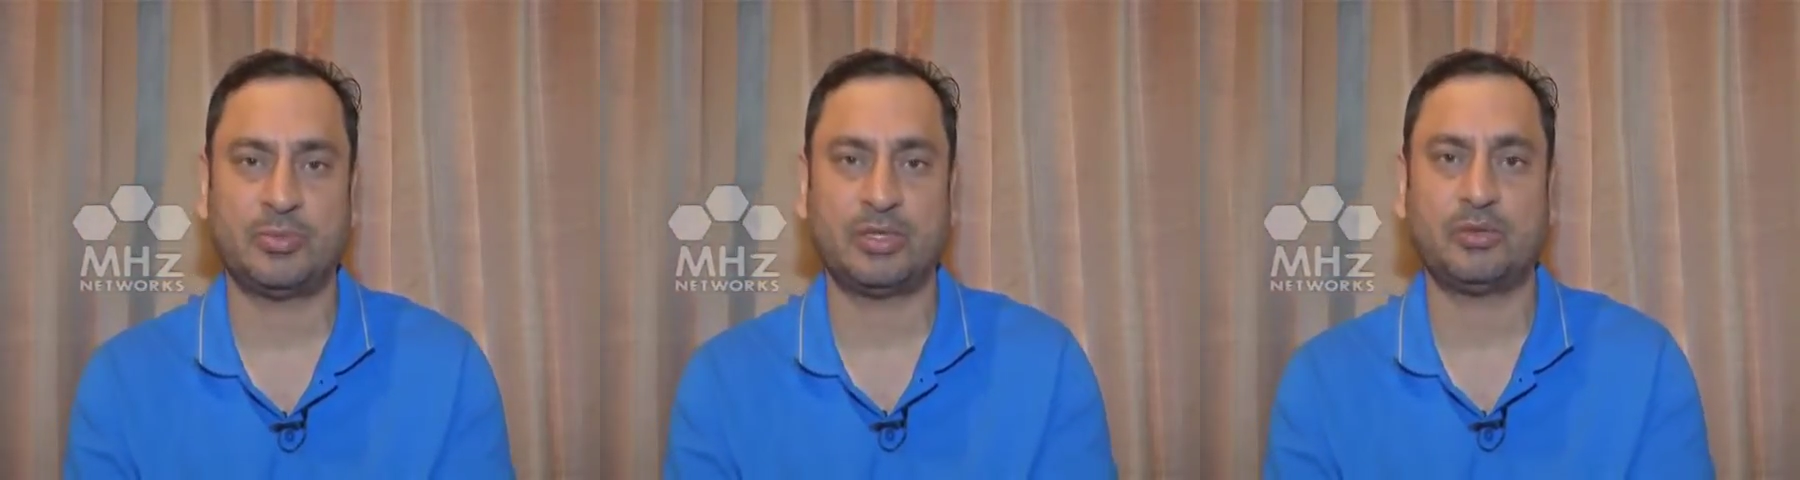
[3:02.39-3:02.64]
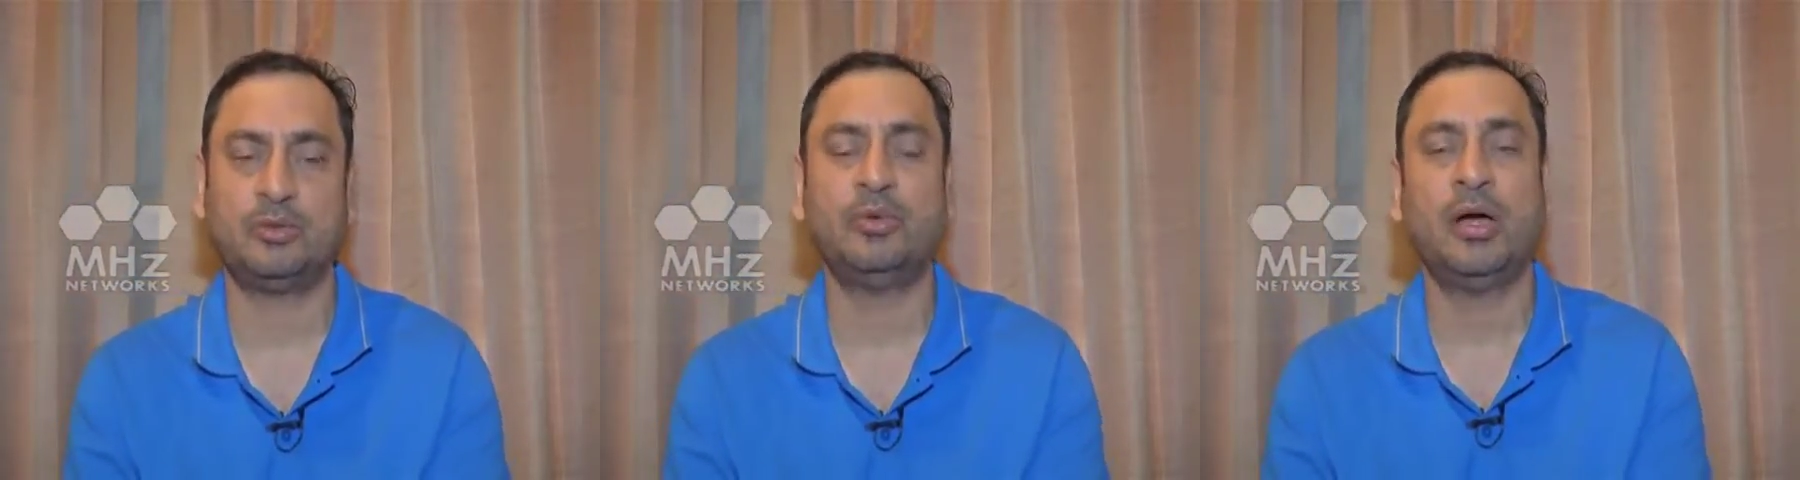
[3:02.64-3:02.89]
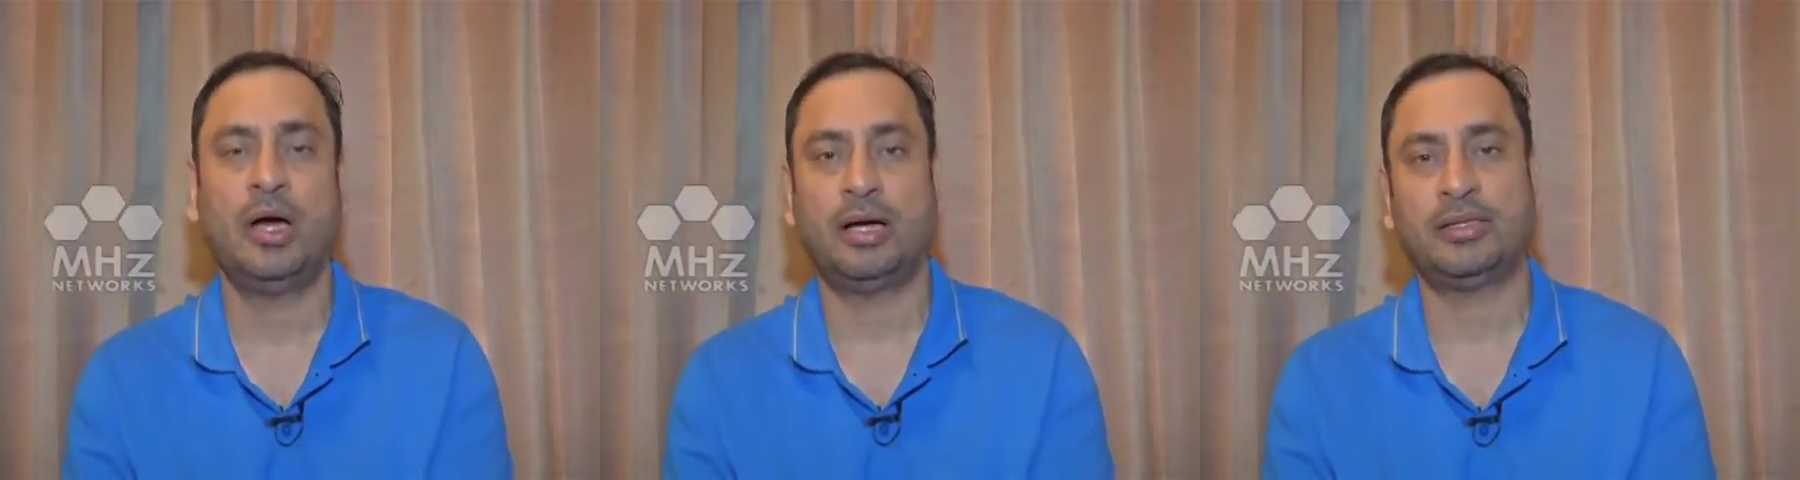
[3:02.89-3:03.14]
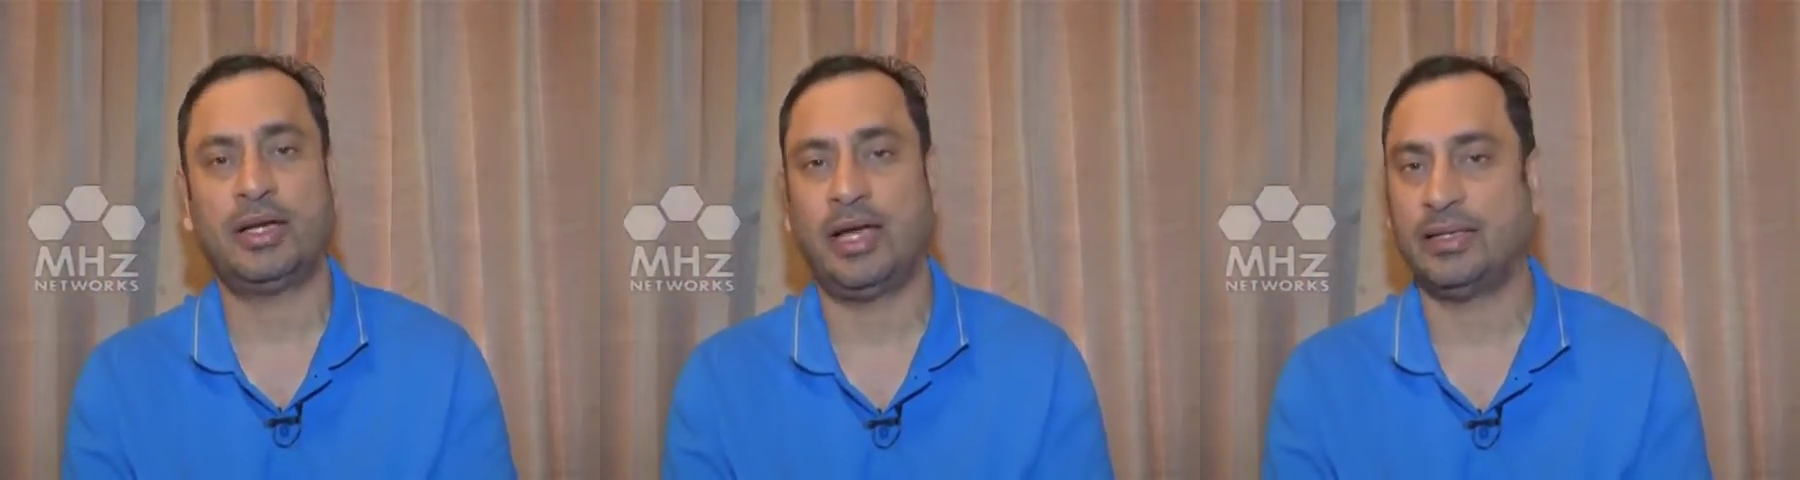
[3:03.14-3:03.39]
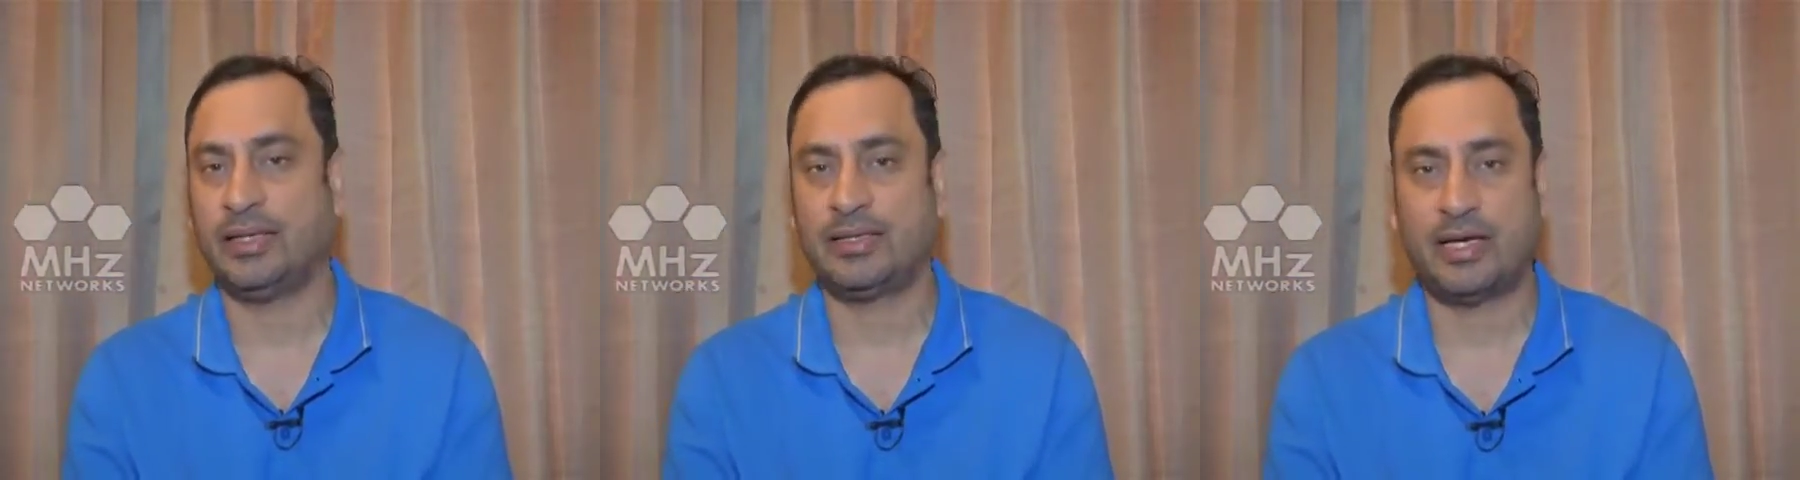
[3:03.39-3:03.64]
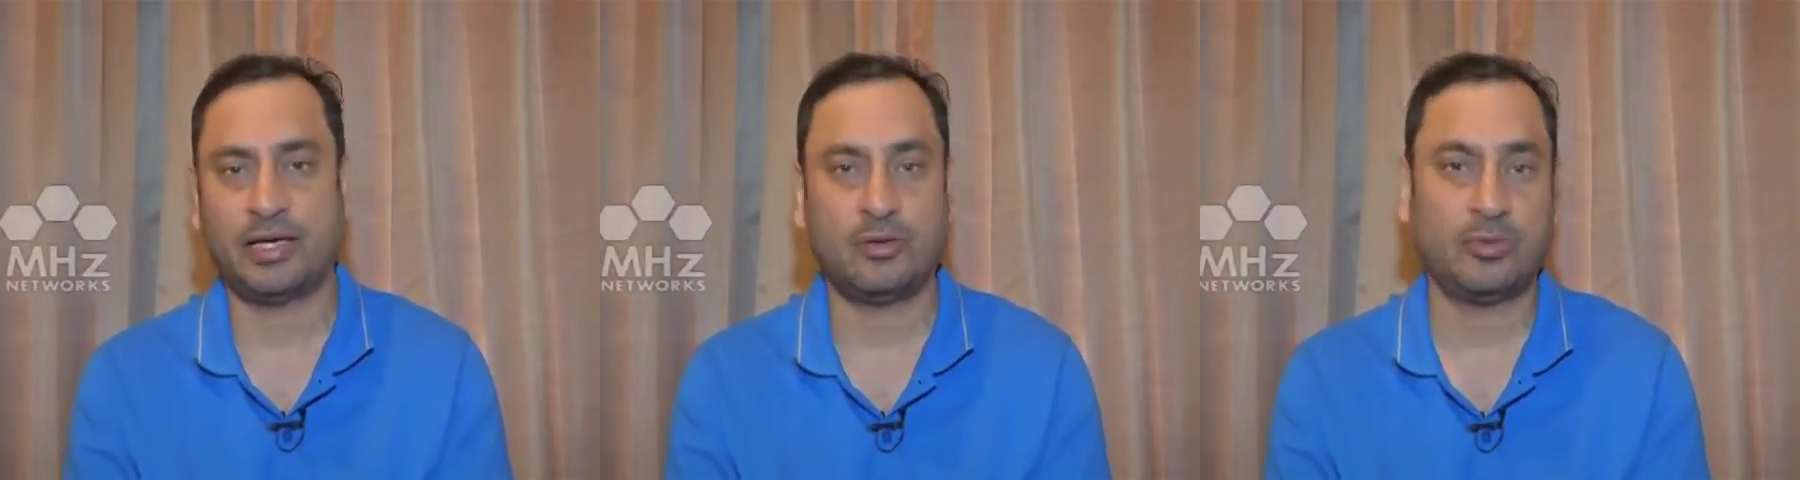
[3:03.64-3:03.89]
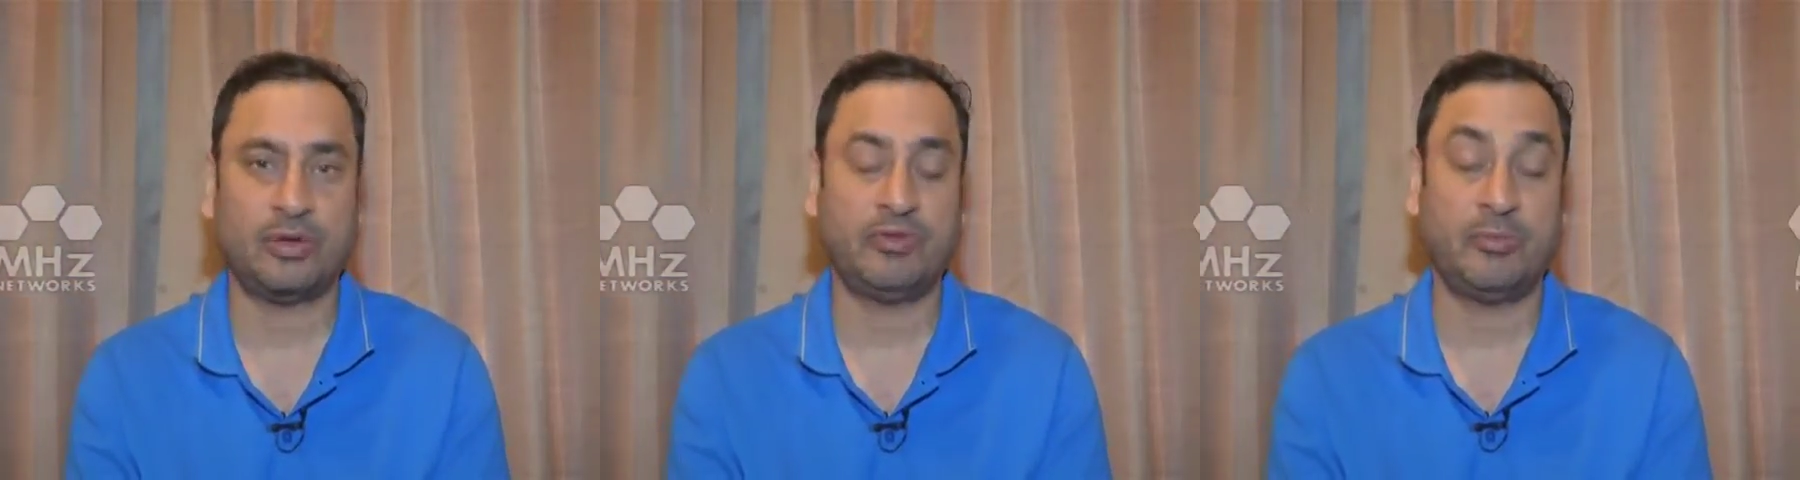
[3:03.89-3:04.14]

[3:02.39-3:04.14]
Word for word: but through other hand they try to give